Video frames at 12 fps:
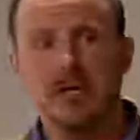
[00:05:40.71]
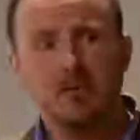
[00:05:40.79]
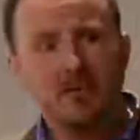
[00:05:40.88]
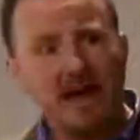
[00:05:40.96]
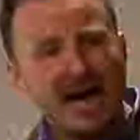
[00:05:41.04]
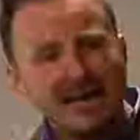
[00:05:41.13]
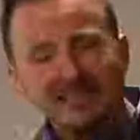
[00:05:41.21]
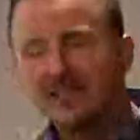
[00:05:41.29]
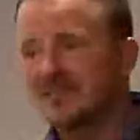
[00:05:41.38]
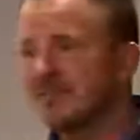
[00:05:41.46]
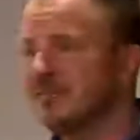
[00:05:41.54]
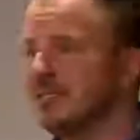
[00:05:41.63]
But I
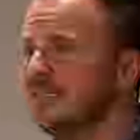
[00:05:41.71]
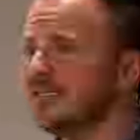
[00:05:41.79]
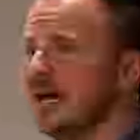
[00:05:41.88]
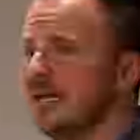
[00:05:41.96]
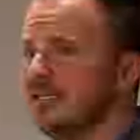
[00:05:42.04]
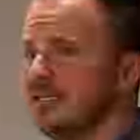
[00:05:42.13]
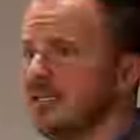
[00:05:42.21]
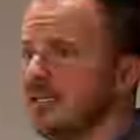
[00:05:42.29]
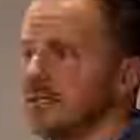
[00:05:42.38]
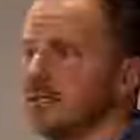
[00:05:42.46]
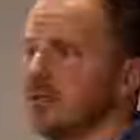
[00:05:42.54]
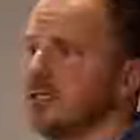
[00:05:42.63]
think that these
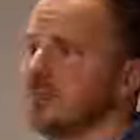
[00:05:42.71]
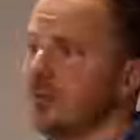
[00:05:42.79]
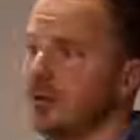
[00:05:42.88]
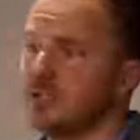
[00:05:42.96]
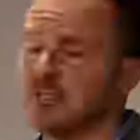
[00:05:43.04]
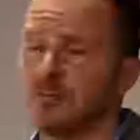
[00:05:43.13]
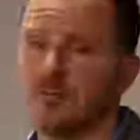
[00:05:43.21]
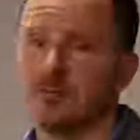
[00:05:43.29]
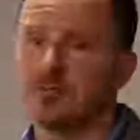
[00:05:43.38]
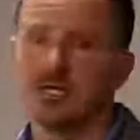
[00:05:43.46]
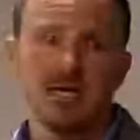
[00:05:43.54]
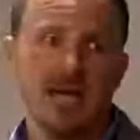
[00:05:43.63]
ideas and these
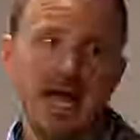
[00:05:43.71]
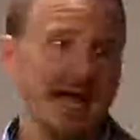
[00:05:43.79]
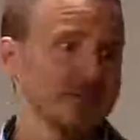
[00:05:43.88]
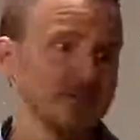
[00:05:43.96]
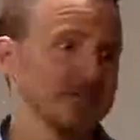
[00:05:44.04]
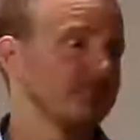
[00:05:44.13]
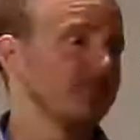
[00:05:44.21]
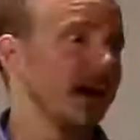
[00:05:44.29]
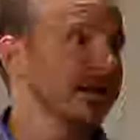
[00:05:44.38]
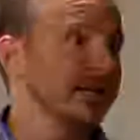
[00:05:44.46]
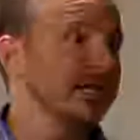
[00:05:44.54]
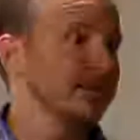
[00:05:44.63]
principles actually
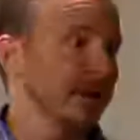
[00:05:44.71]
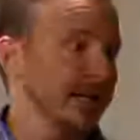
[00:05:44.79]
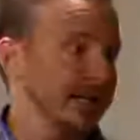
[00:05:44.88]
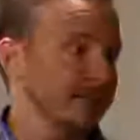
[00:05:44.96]
apply to anybody.